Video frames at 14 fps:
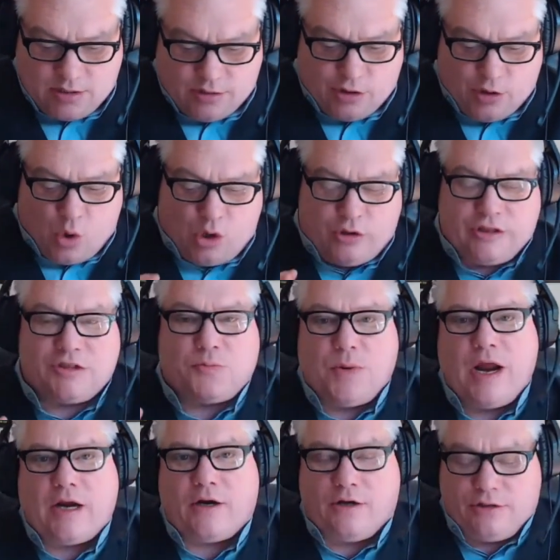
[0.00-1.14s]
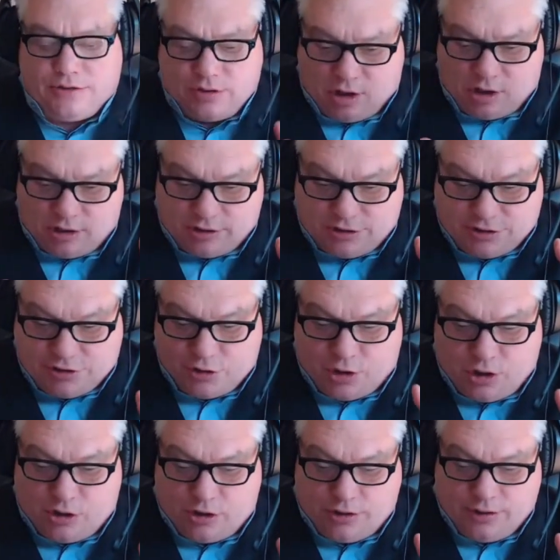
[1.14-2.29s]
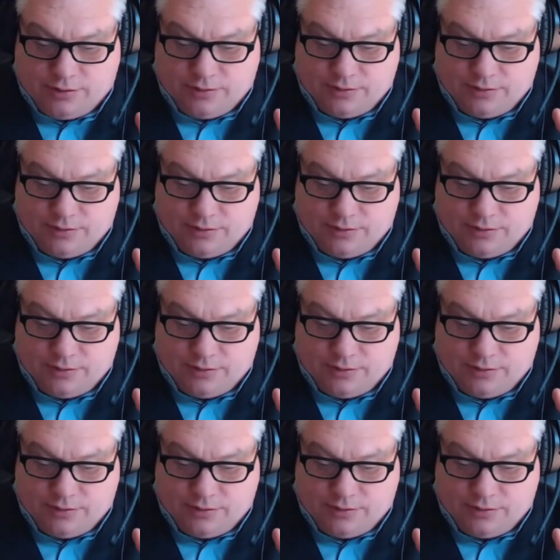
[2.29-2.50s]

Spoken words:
the New Orleans Breakers are assured